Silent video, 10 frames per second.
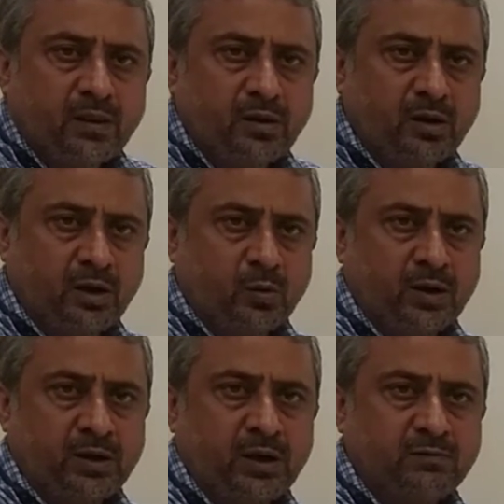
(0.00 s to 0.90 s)
the
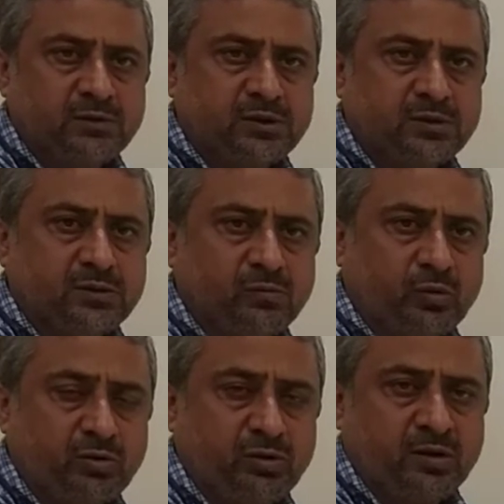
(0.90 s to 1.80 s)
required levels.
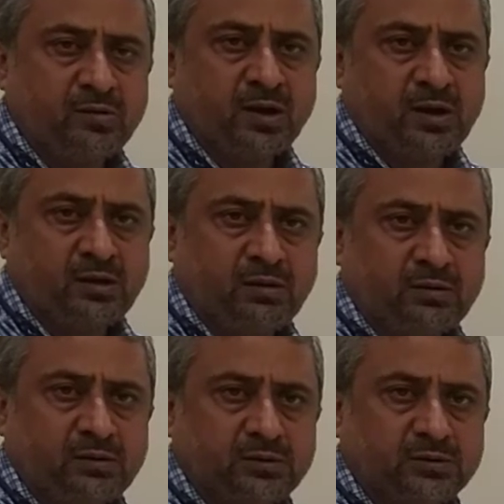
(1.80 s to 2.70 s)
What you desire